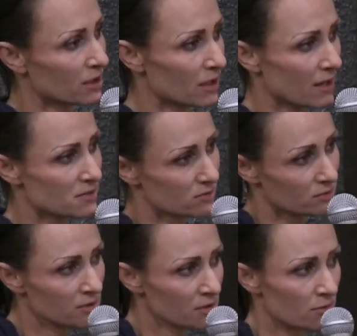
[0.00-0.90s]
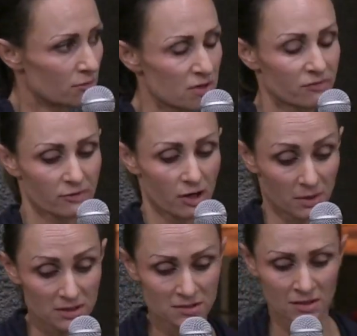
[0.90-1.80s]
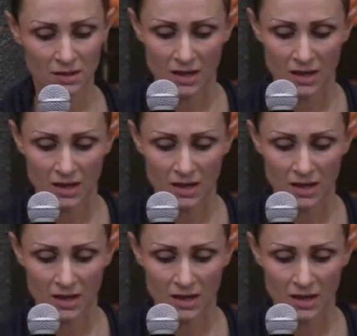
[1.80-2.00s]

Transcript: I'd like to reframe it